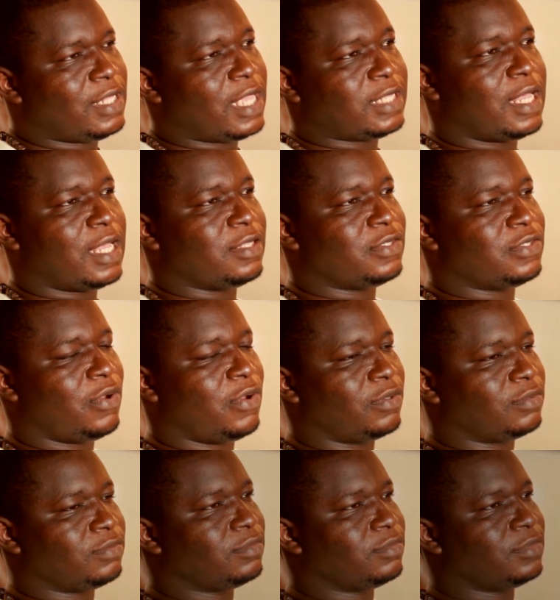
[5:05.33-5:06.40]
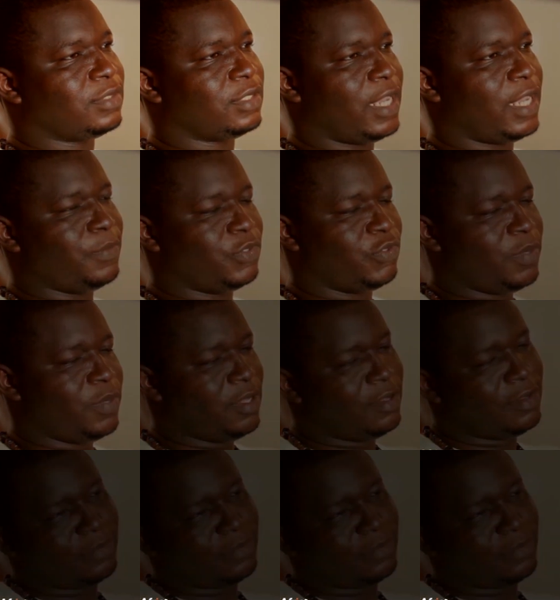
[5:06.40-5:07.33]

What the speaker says: That's how the song came to be.